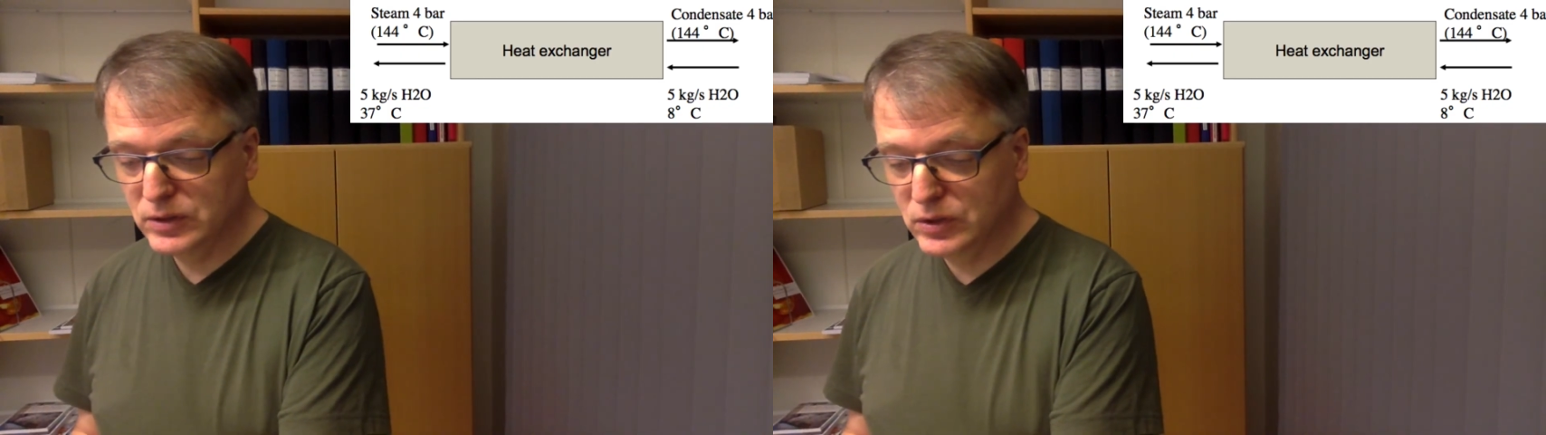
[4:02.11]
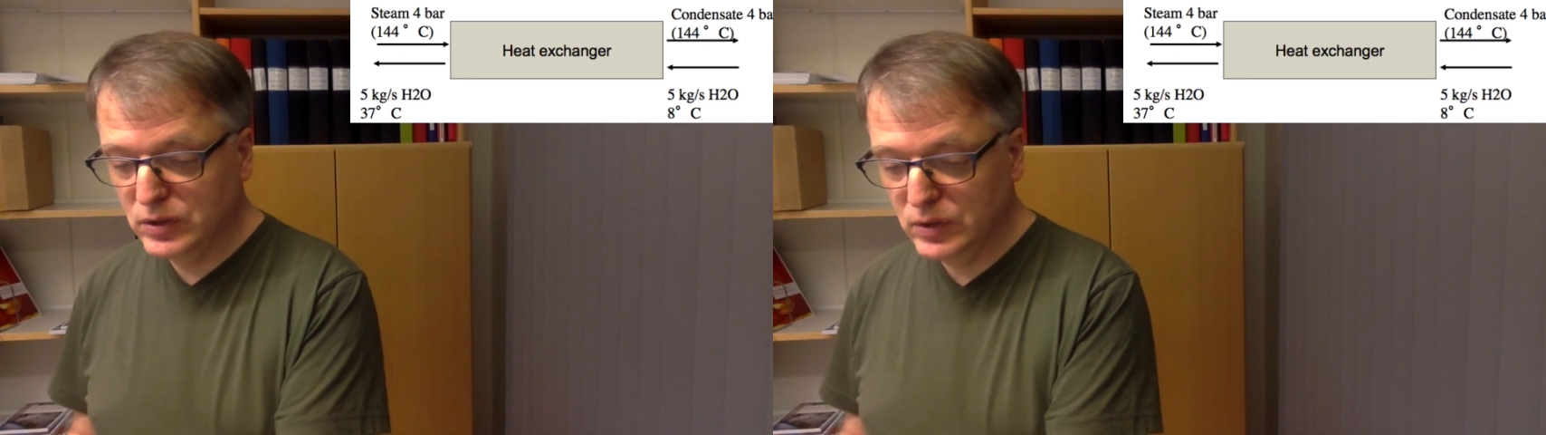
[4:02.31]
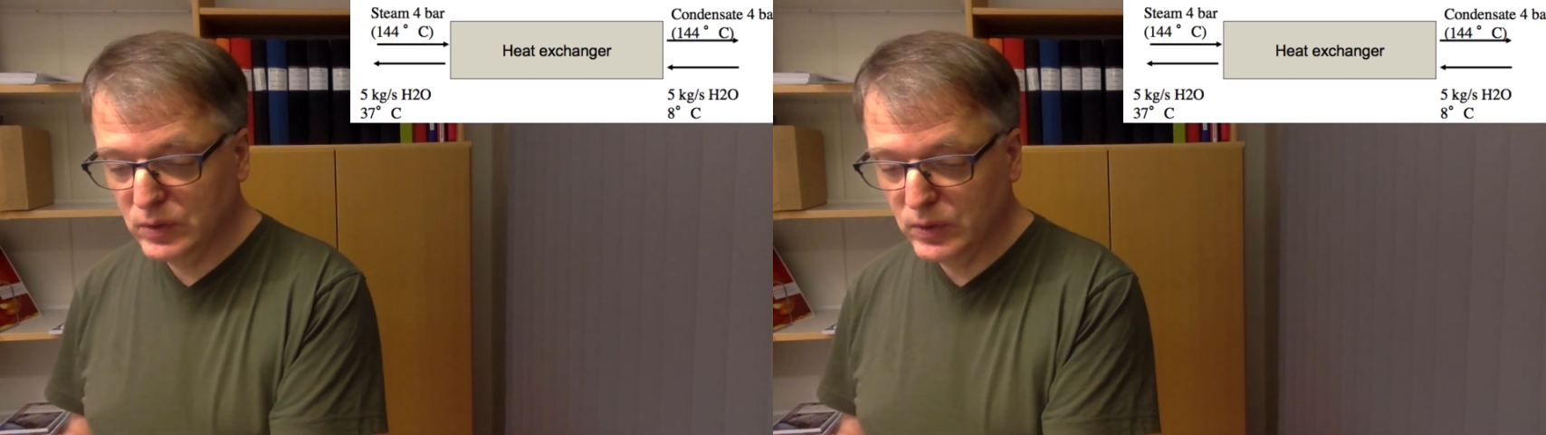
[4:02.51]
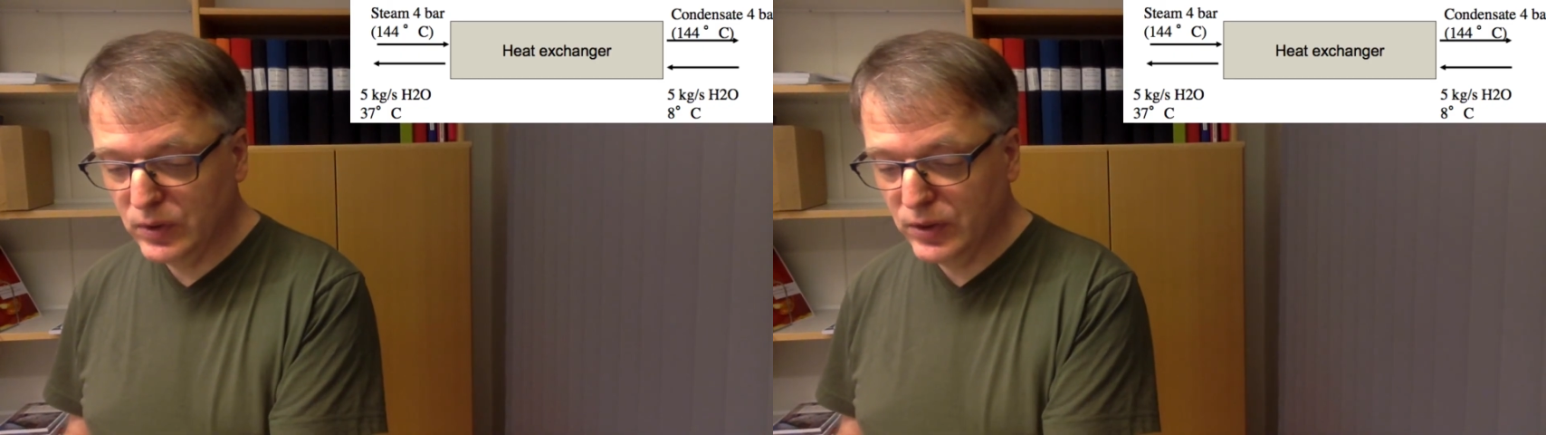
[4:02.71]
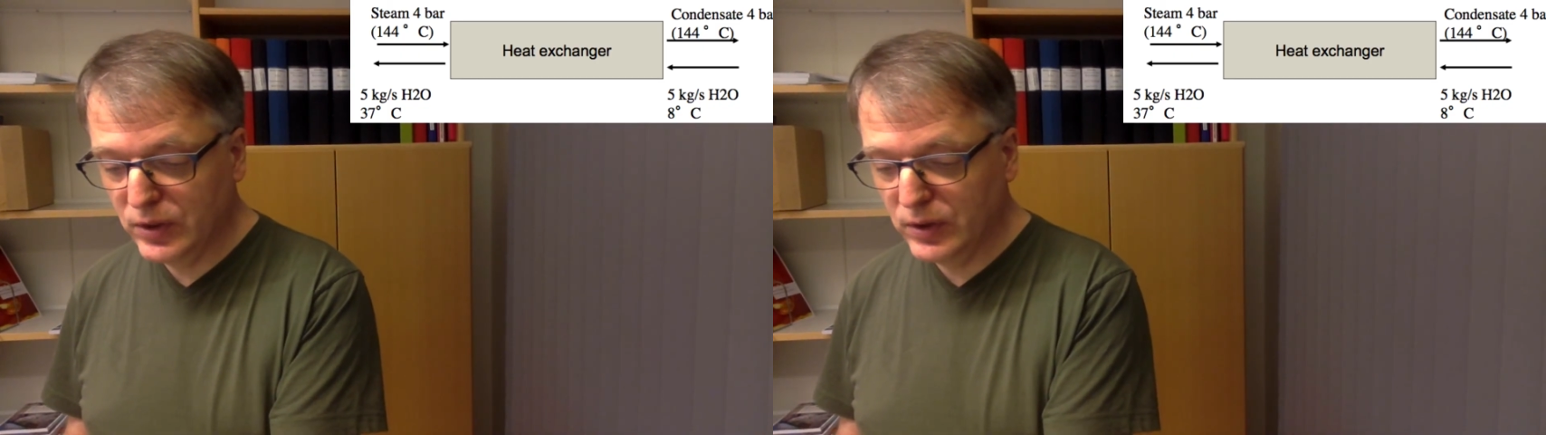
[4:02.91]
to
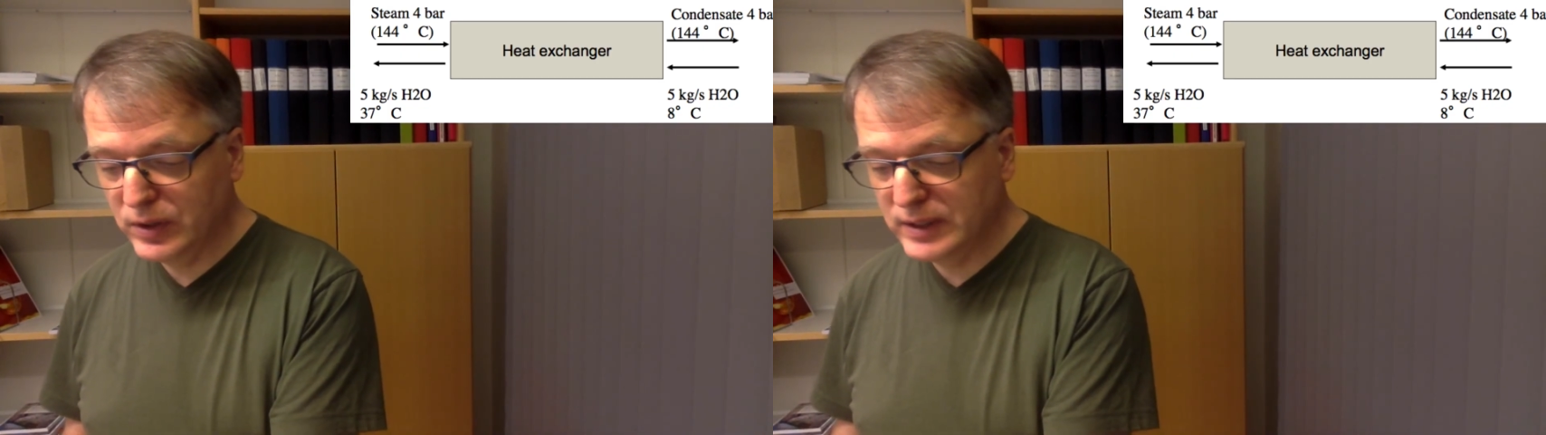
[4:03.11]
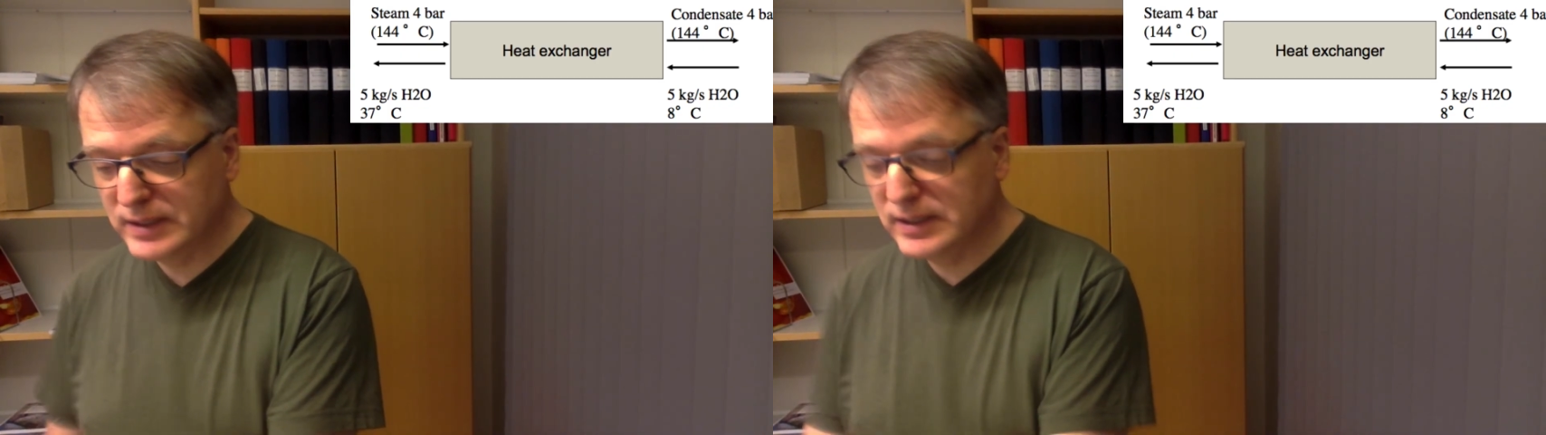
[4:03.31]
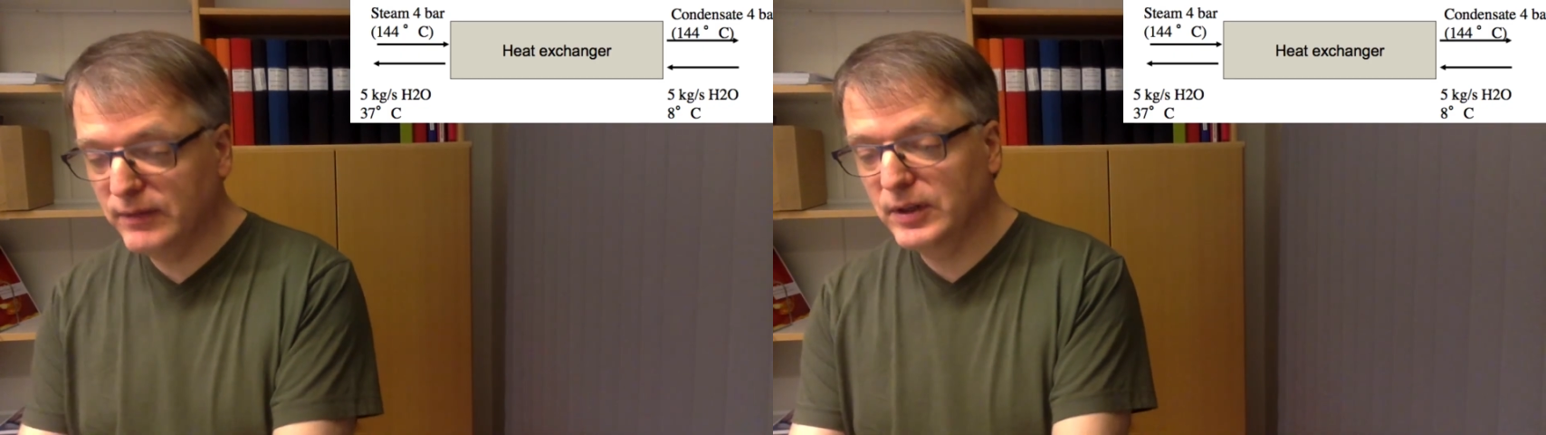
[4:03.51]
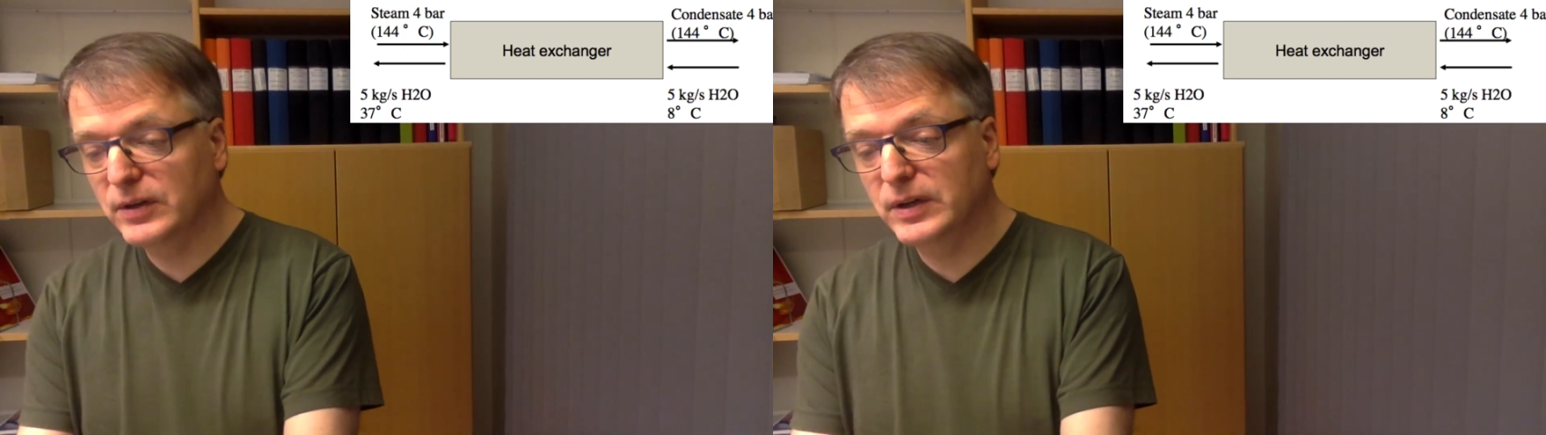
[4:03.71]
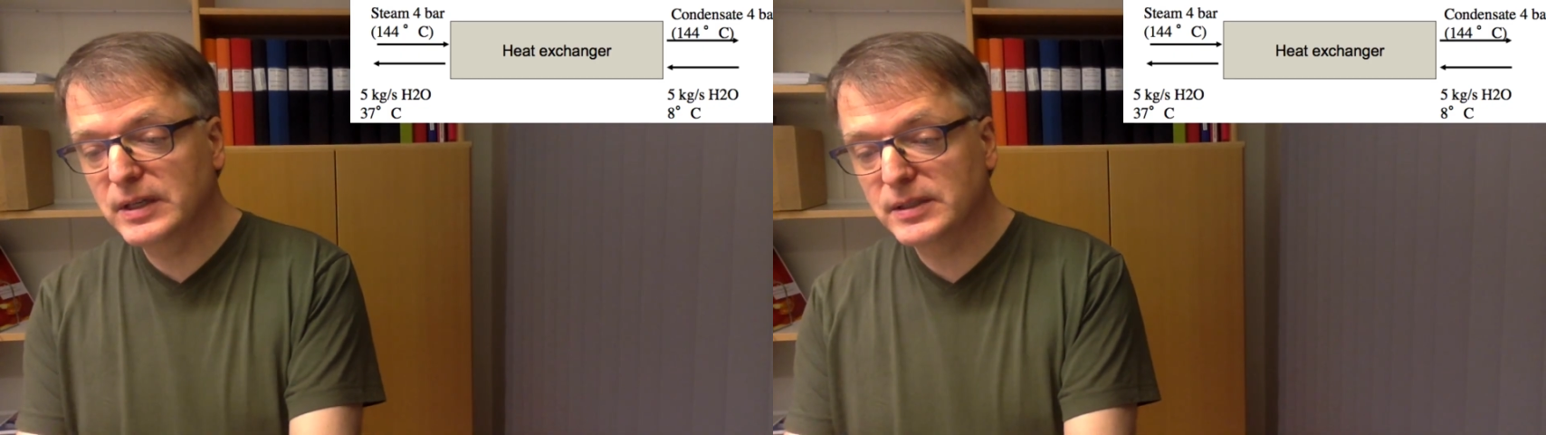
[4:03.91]
37
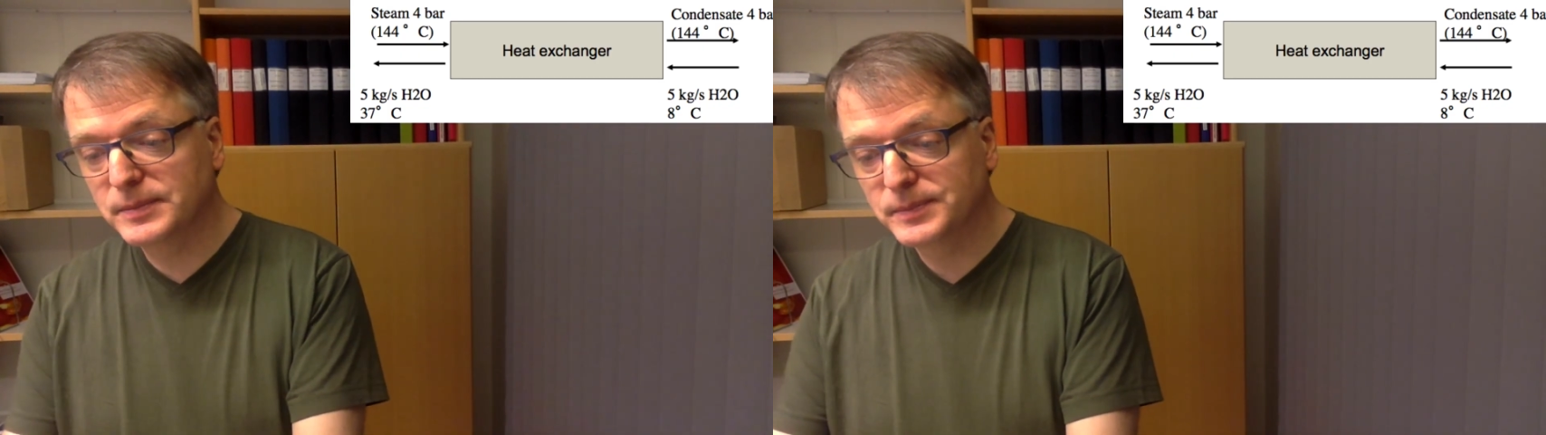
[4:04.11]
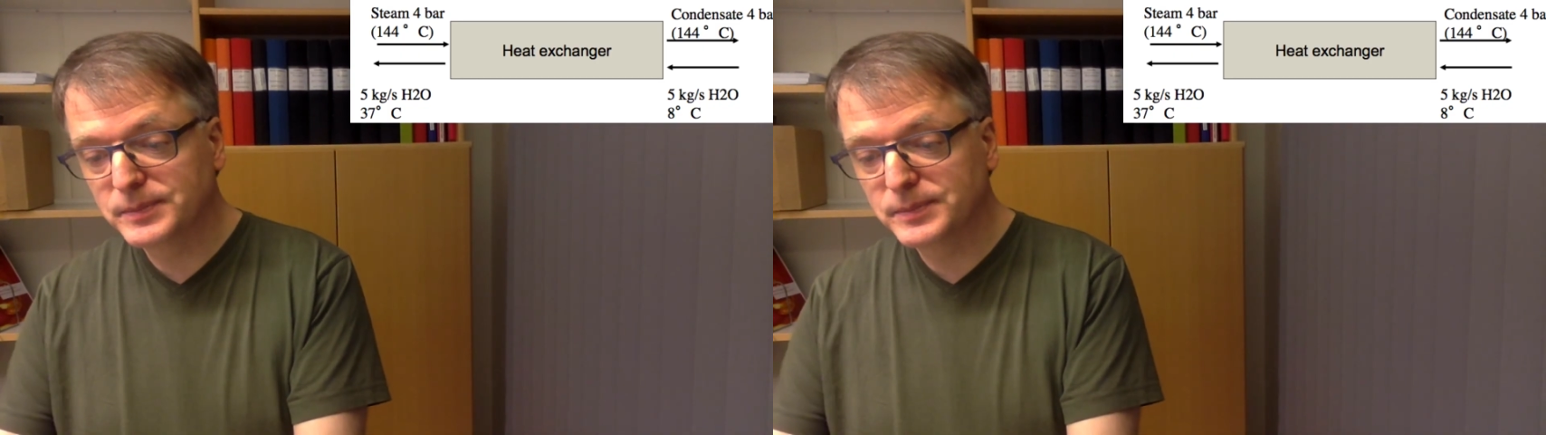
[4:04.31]
degrees.